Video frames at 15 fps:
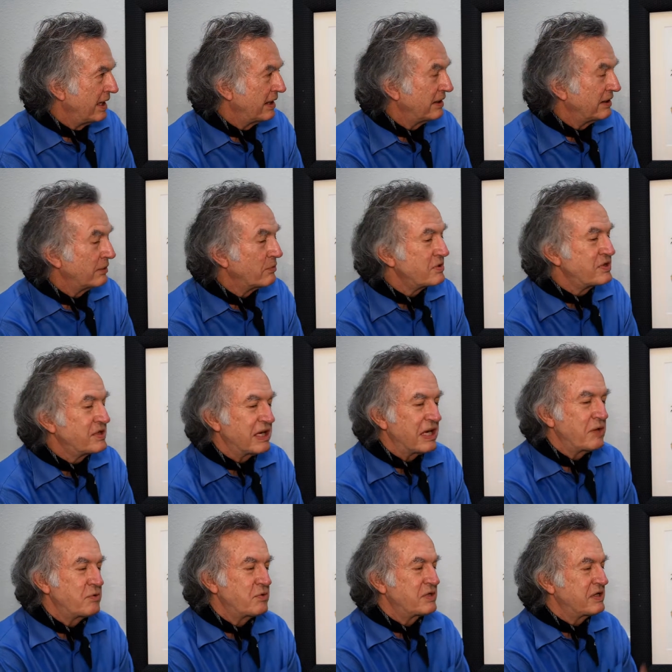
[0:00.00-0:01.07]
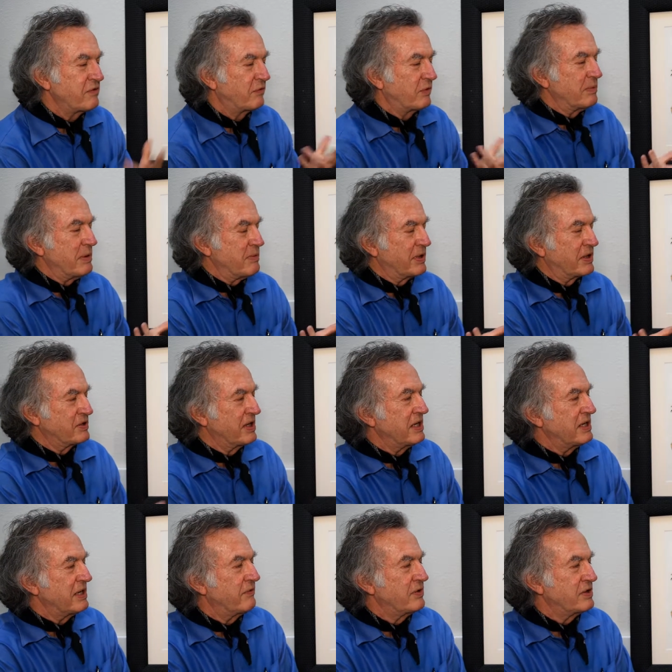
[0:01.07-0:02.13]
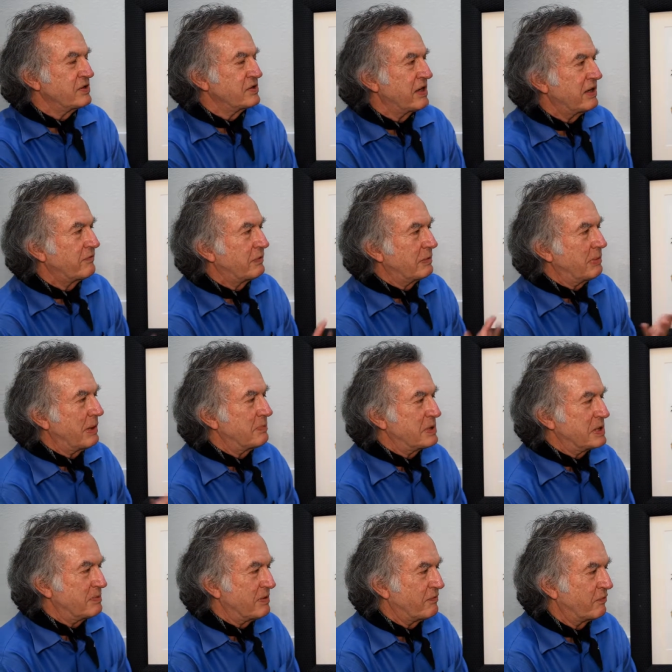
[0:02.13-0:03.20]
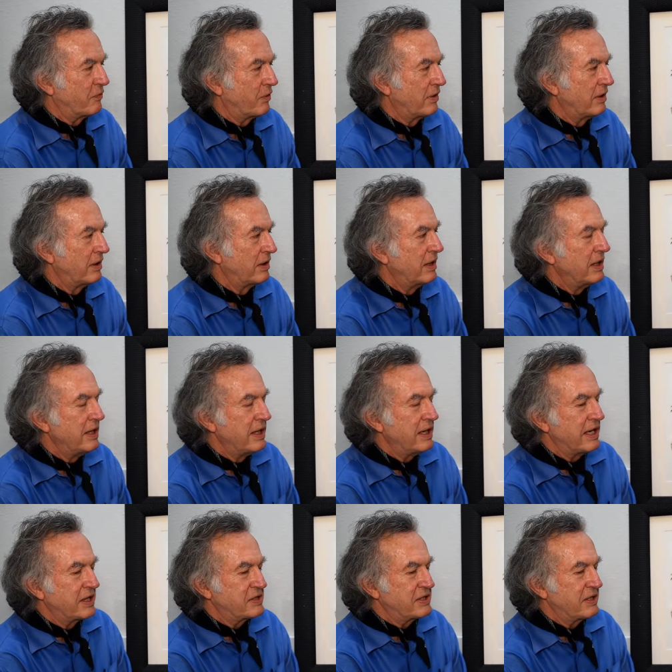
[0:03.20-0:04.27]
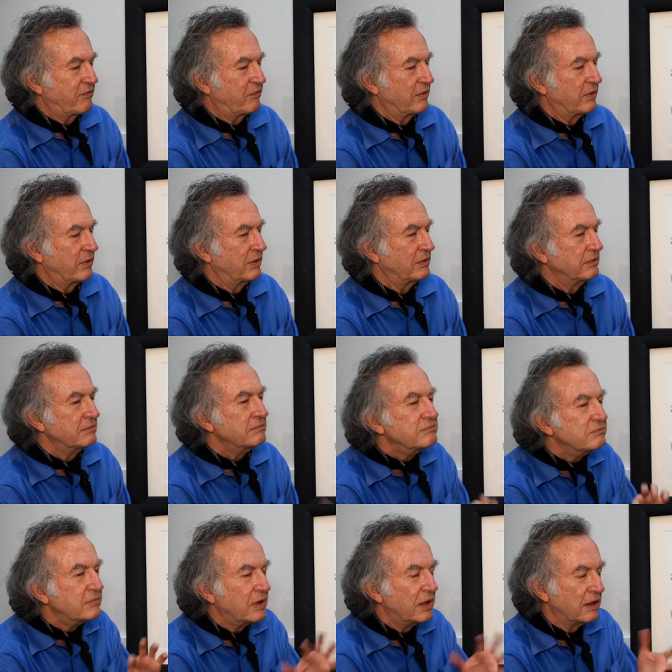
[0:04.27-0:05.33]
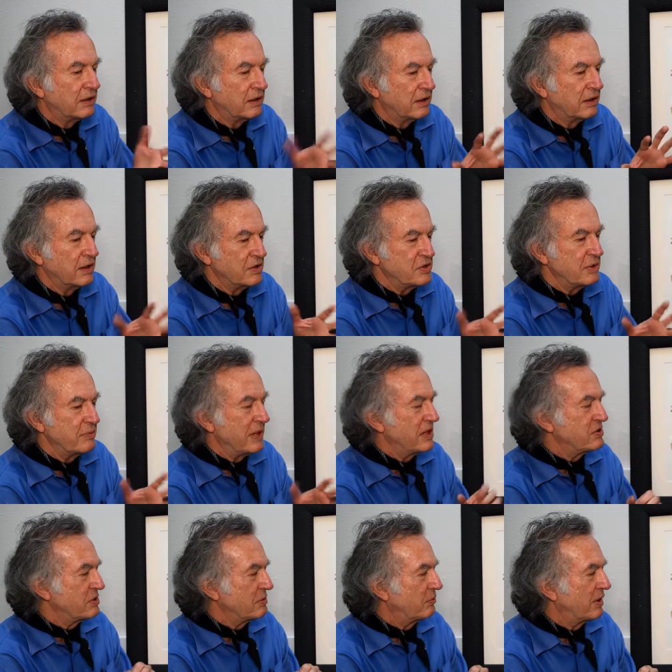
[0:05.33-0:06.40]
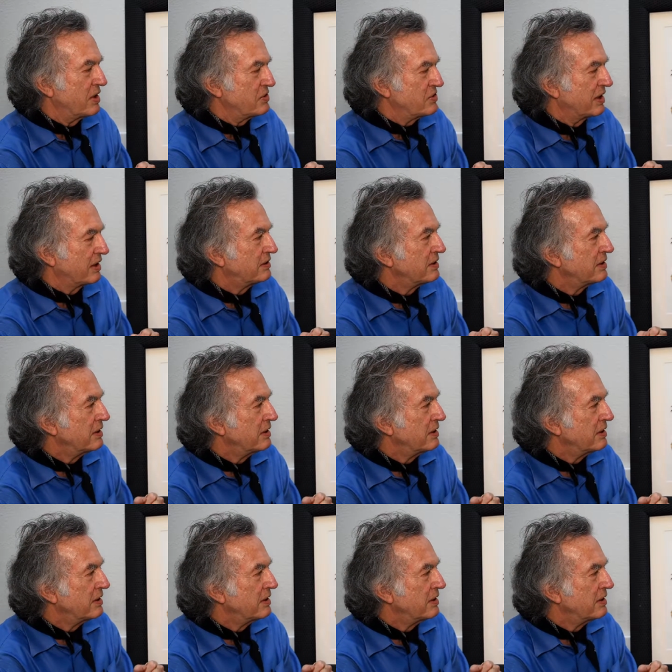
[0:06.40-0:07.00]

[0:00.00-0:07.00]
And it was interesting for me because I'd never designed for puppets before, except for a Jim Henson project.